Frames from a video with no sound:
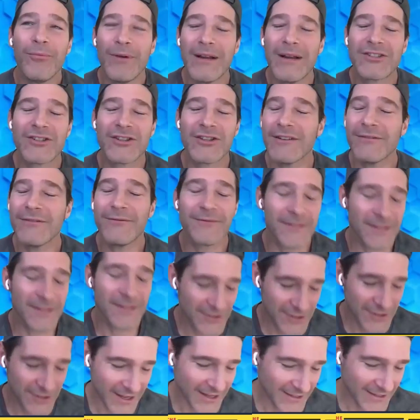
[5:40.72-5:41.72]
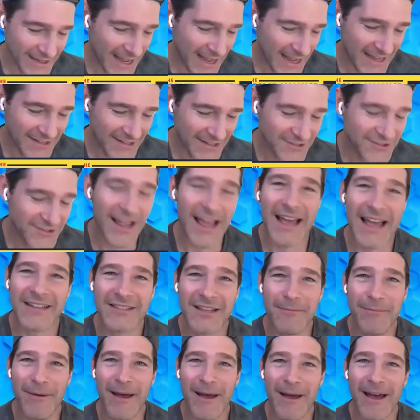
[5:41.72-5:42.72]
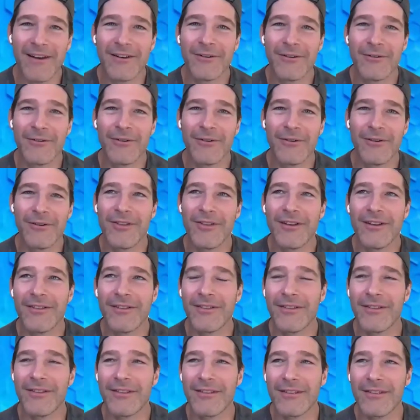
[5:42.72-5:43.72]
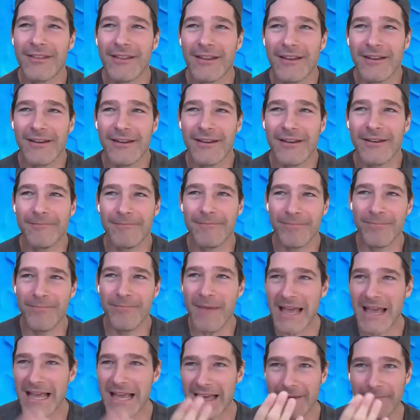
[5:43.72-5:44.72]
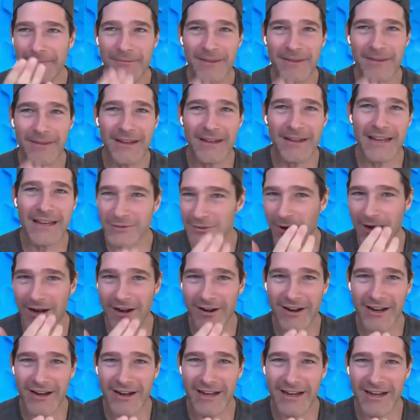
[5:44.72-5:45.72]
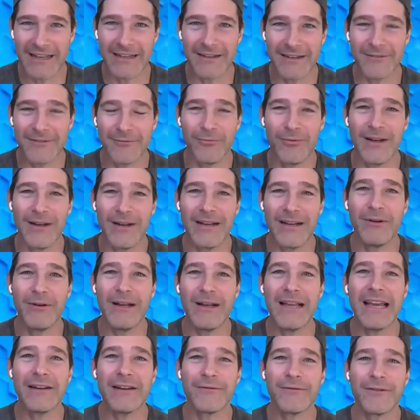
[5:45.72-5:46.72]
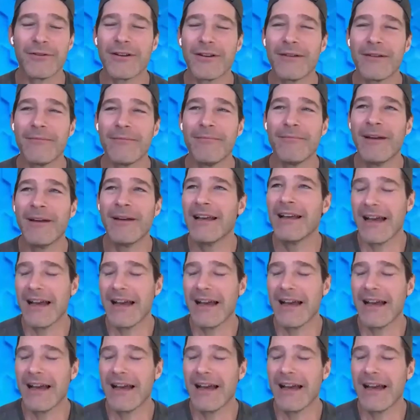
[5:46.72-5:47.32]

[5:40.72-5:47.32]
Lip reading: we should have had you ask about the makeup that he was wearing when we interviewed him.